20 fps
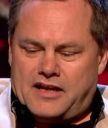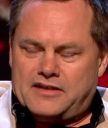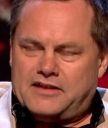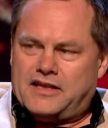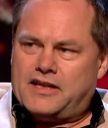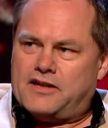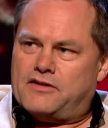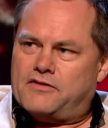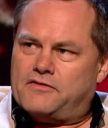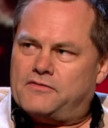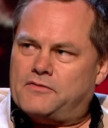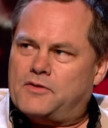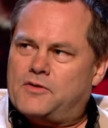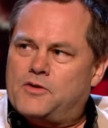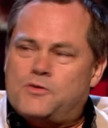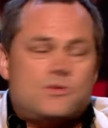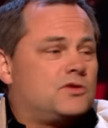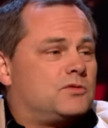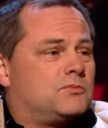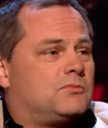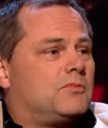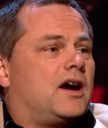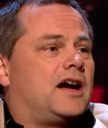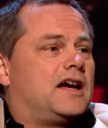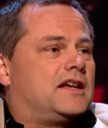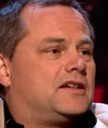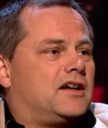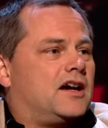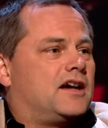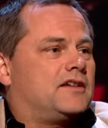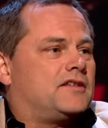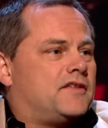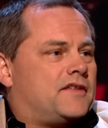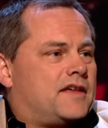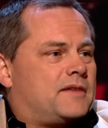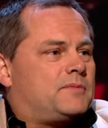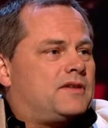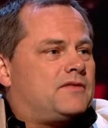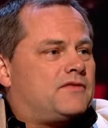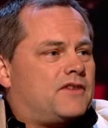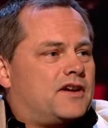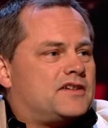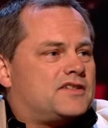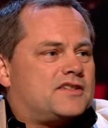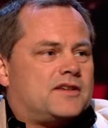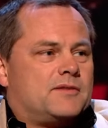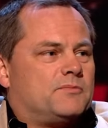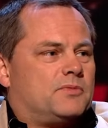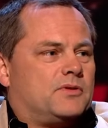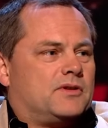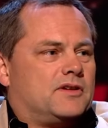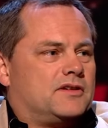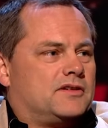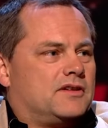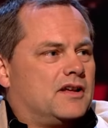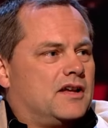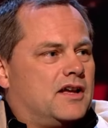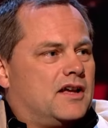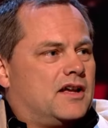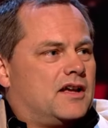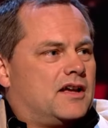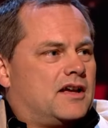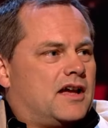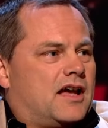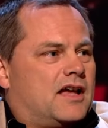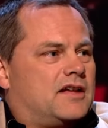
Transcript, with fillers: the idea of... Who wouldn't mind either? They'd be very simple and... and, and could be your